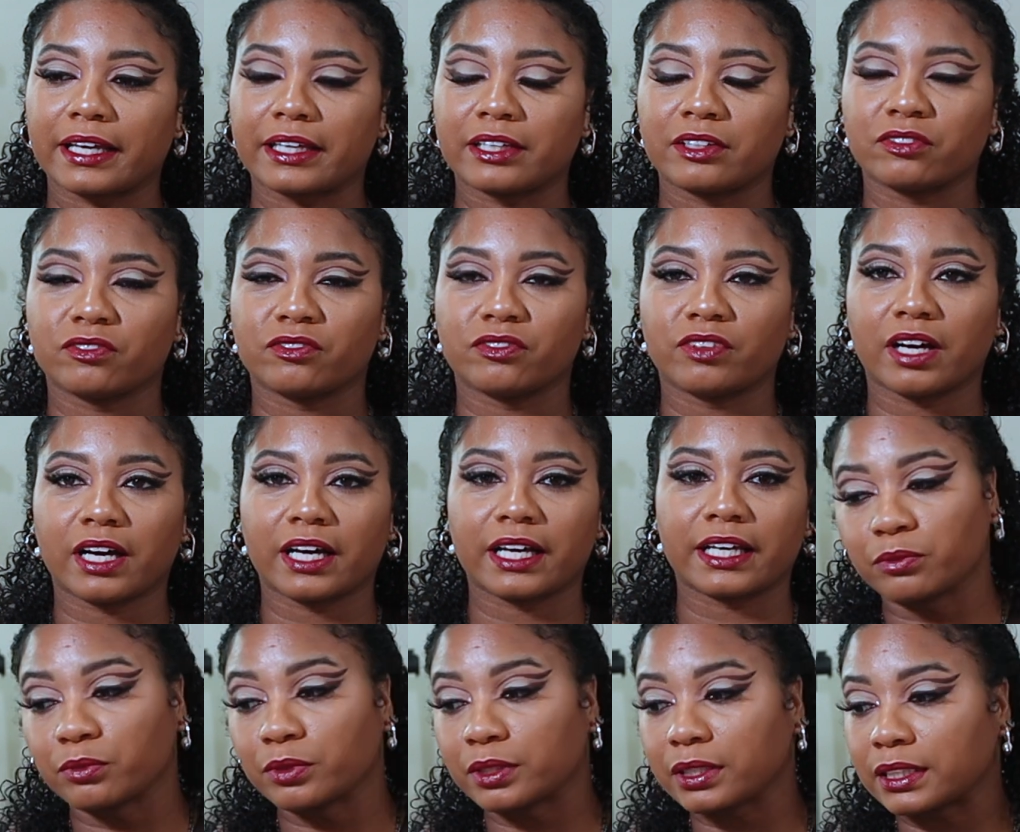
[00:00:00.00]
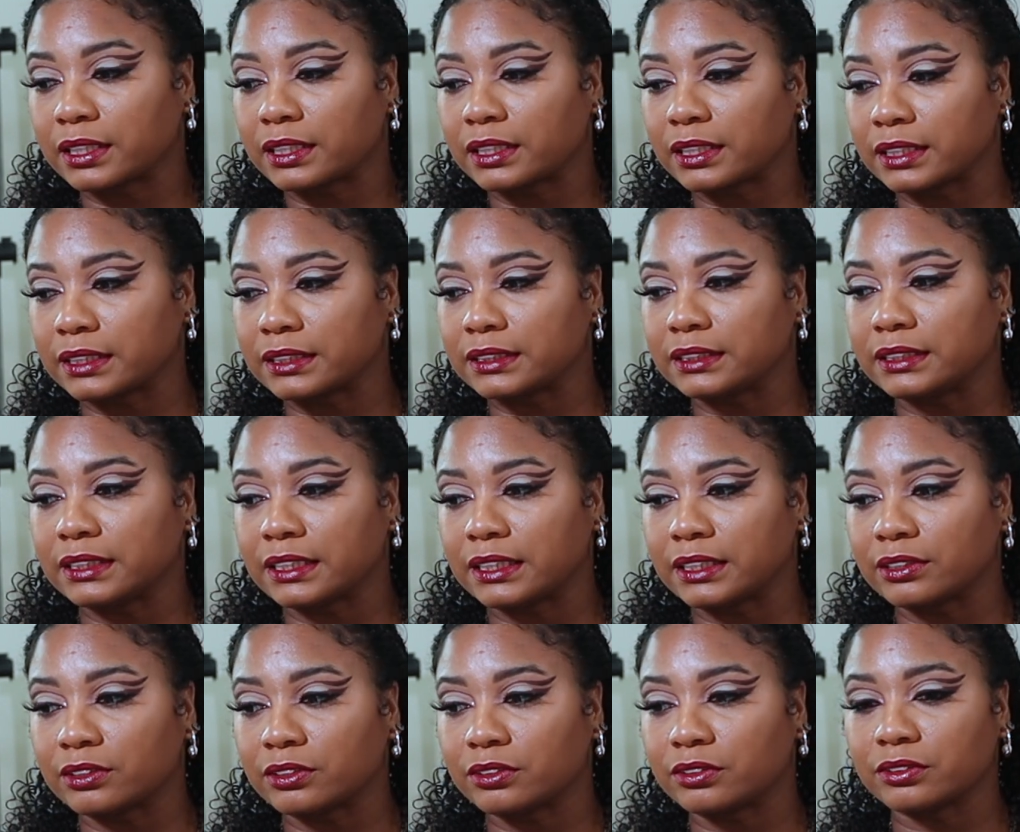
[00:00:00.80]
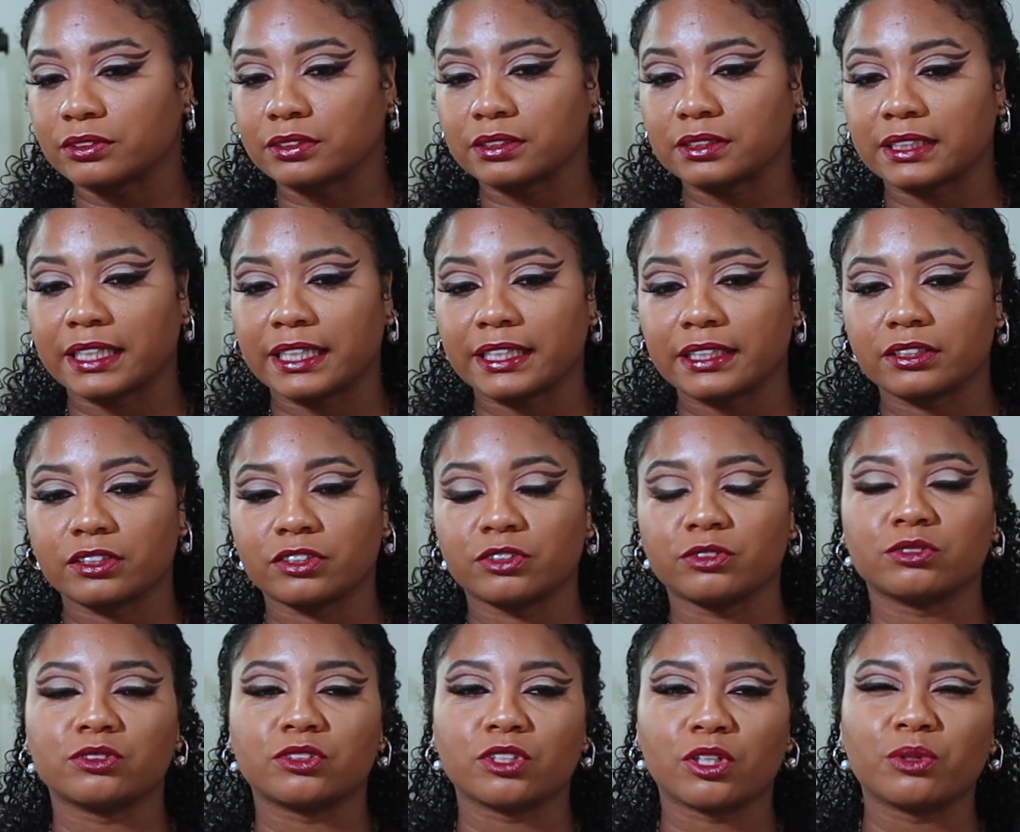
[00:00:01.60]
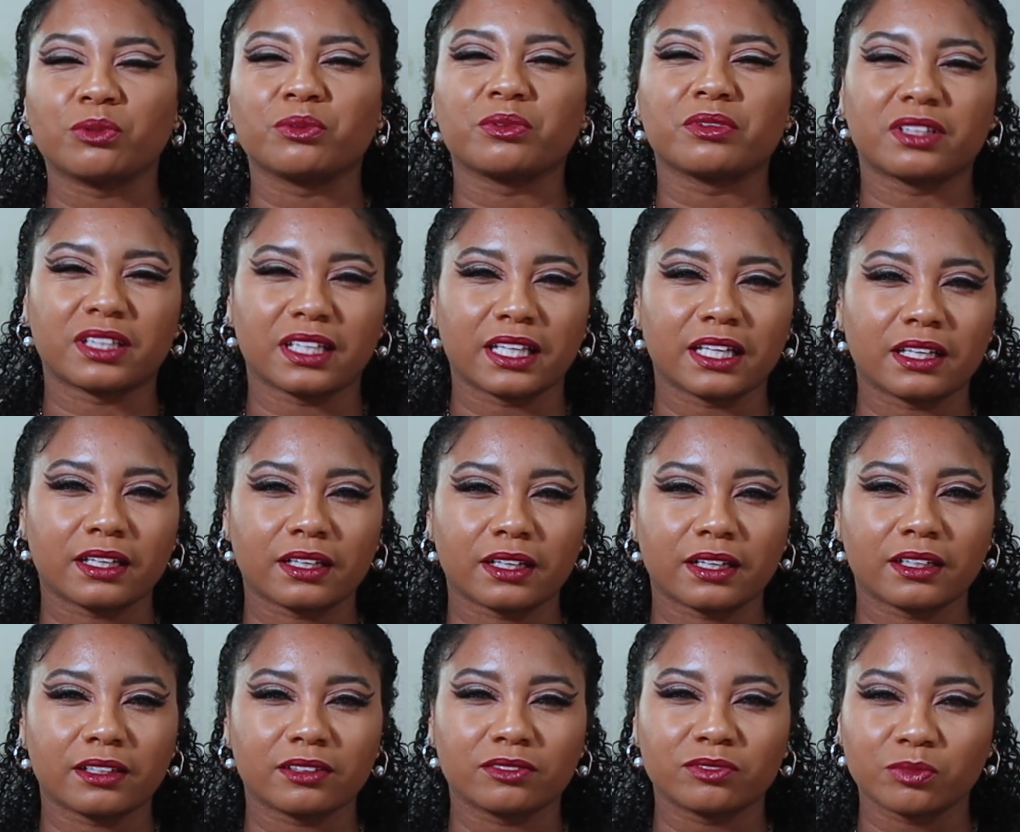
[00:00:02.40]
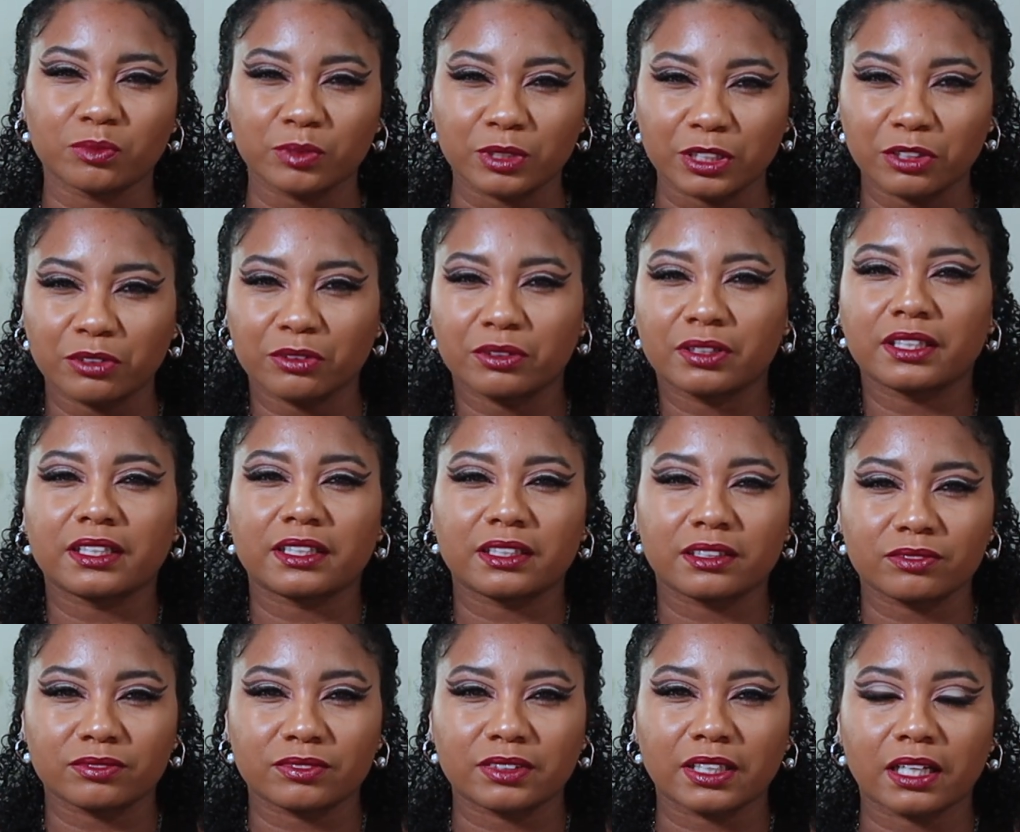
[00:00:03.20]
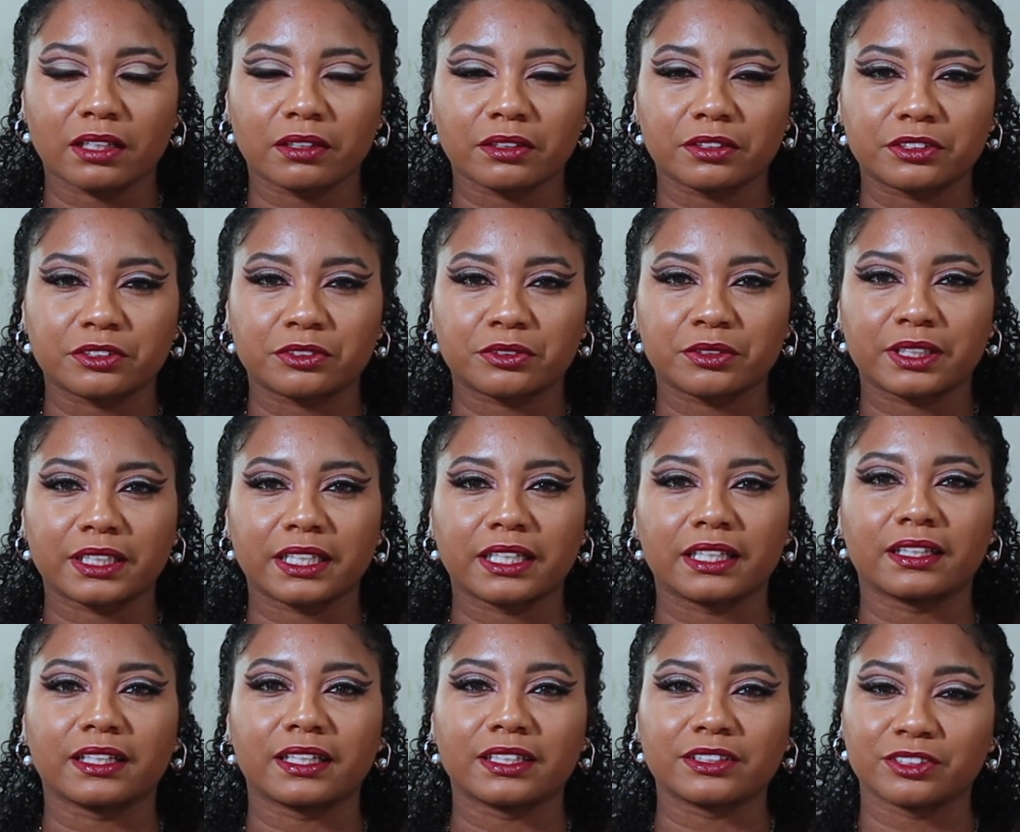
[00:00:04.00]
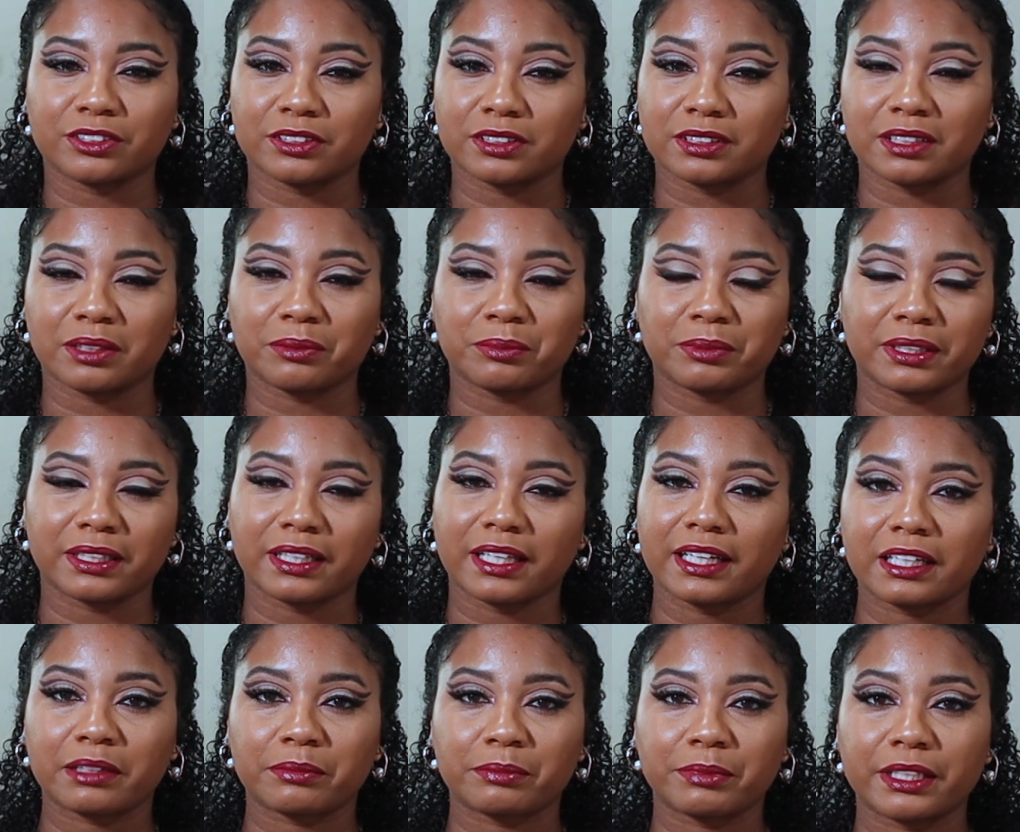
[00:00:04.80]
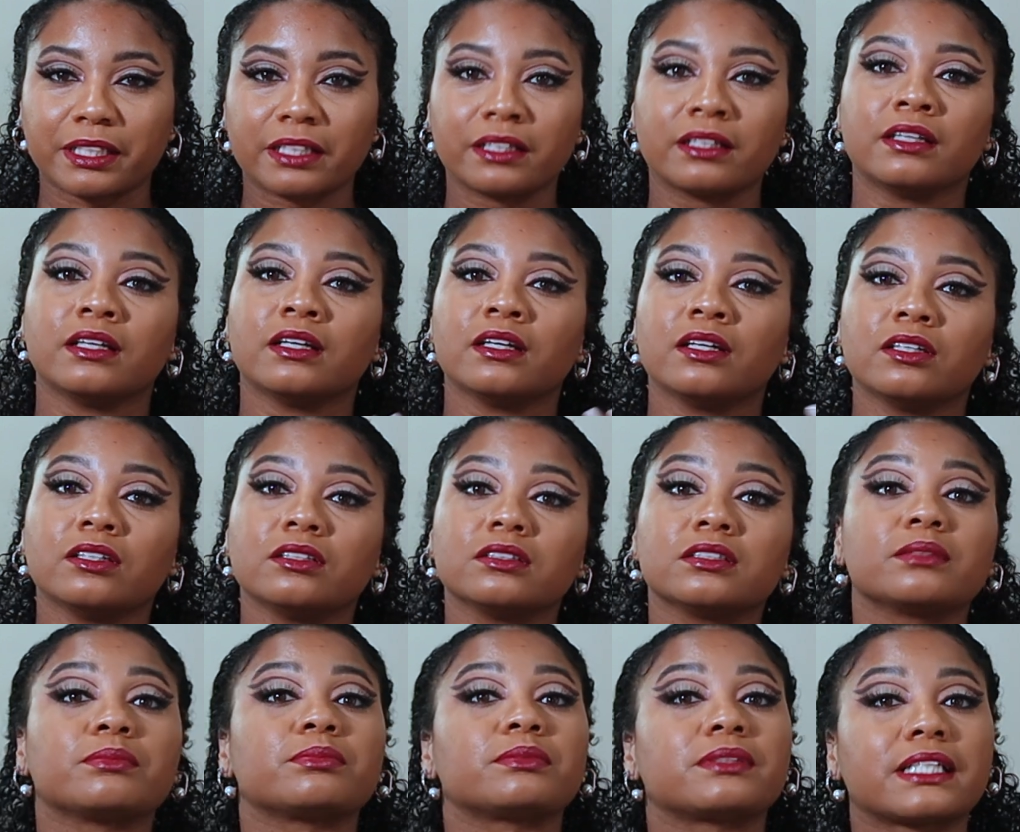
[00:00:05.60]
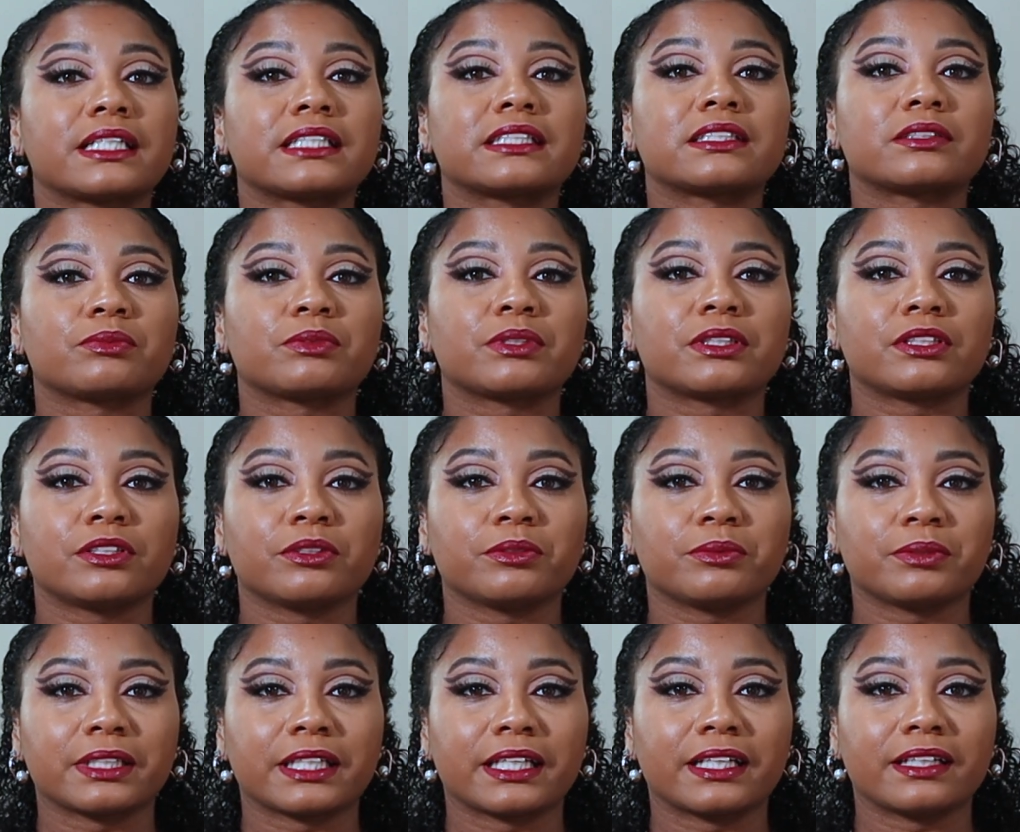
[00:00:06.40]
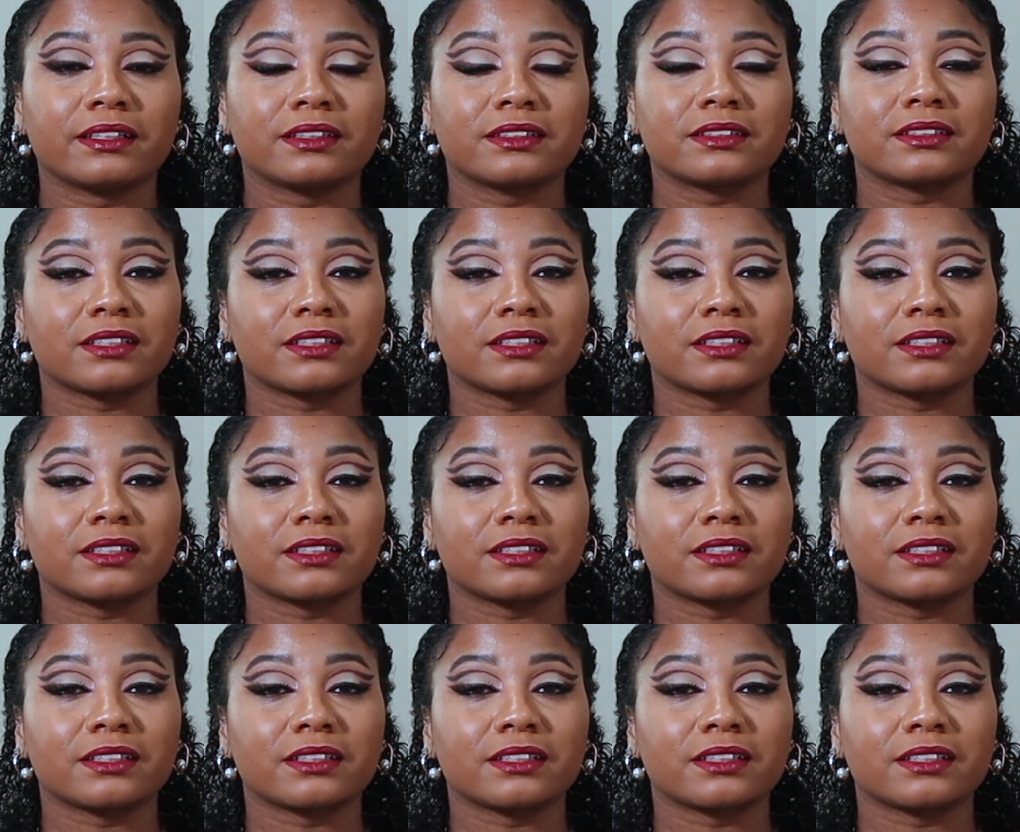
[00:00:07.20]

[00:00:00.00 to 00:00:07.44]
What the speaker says: can find really good deals that you don't think of when you think of Dollar Tree, unless you're someone like me who's obsessed with doing it.